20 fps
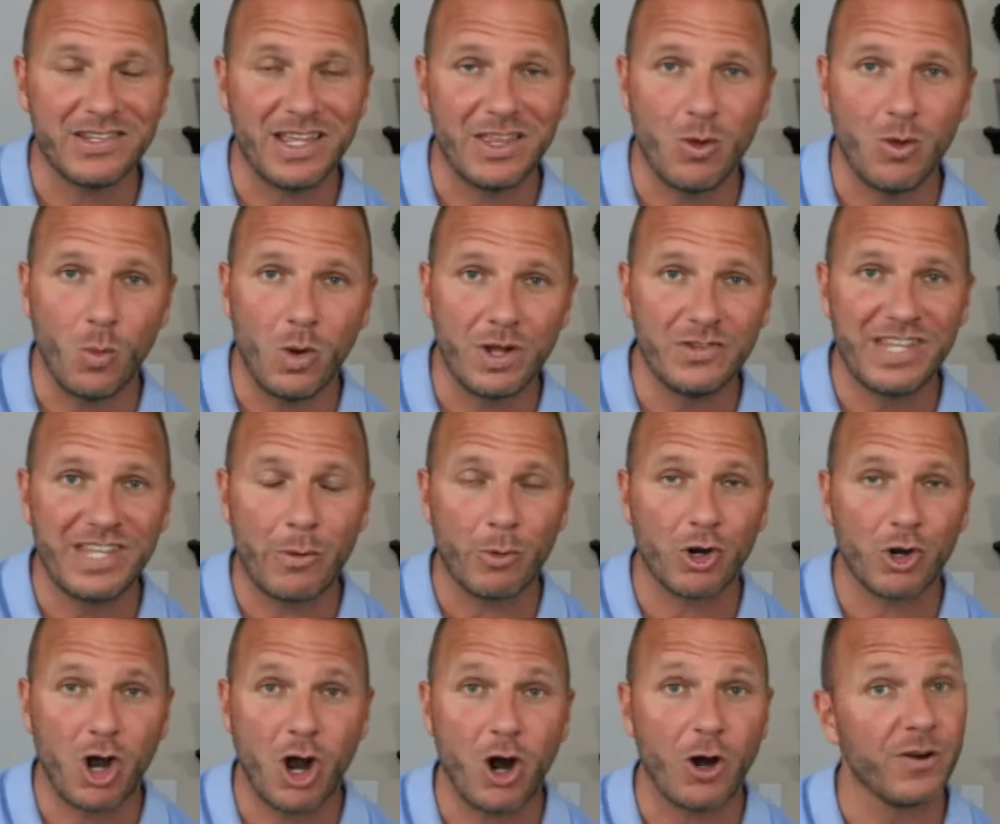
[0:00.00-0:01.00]
and the ones that were
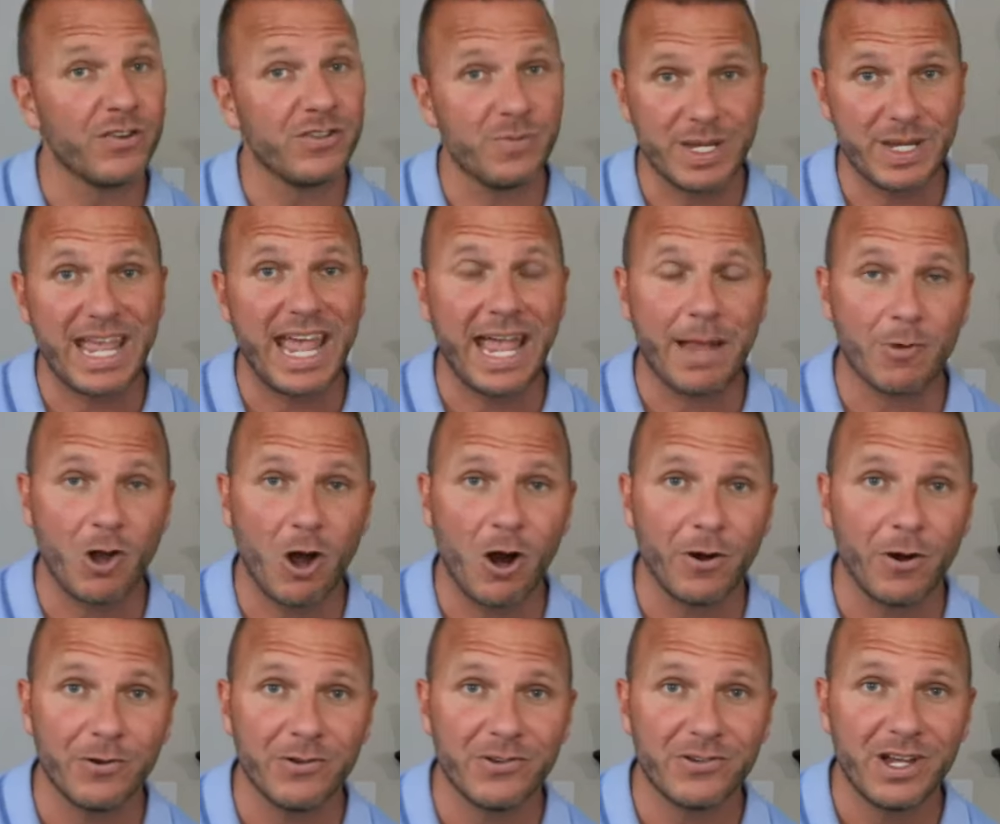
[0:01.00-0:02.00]
guards became
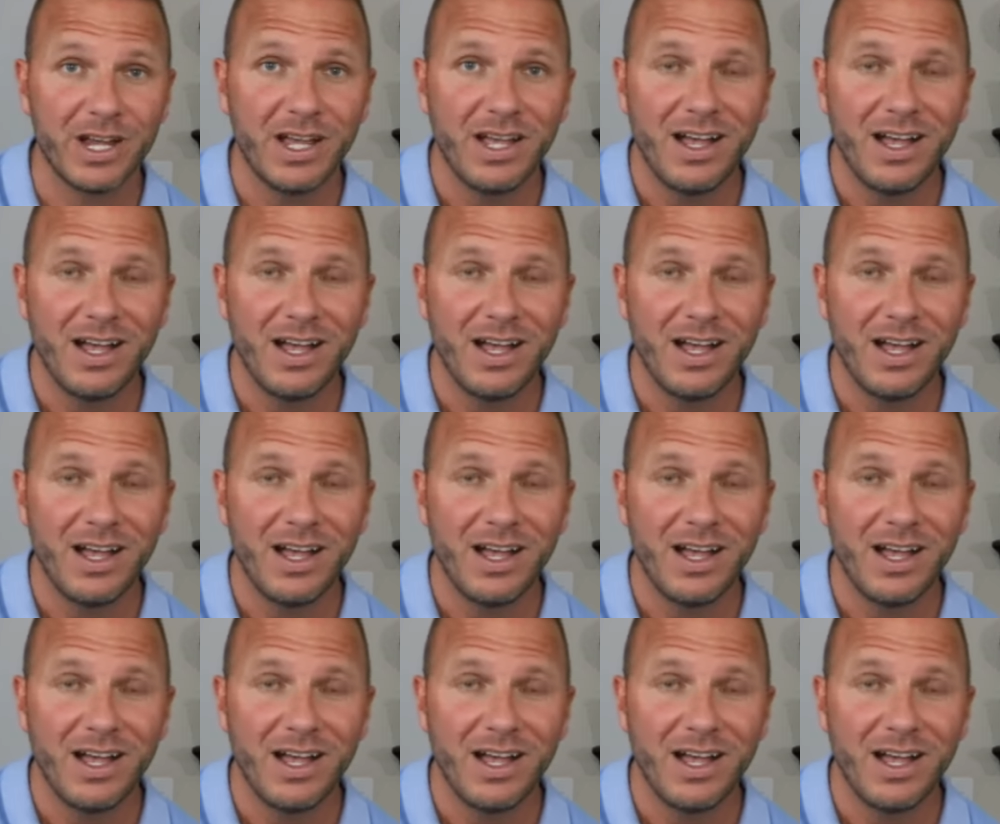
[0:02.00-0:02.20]
guards.